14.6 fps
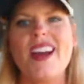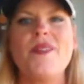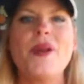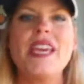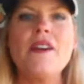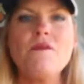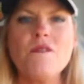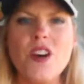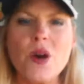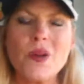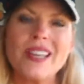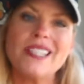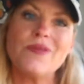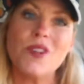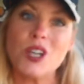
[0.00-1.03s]
We can
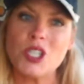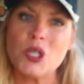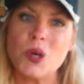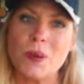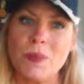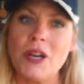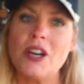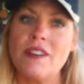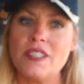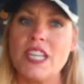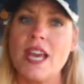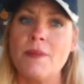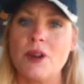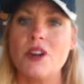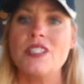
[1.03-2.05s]
focus for a short period of
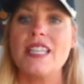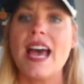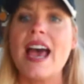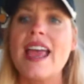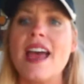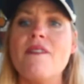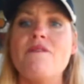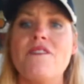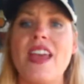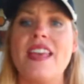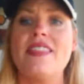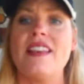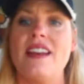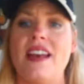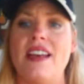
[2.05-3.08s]
time, girls. I have
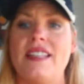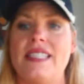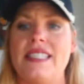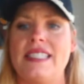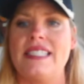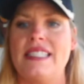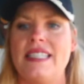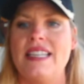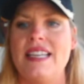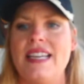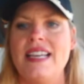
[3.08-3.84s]
faith in us.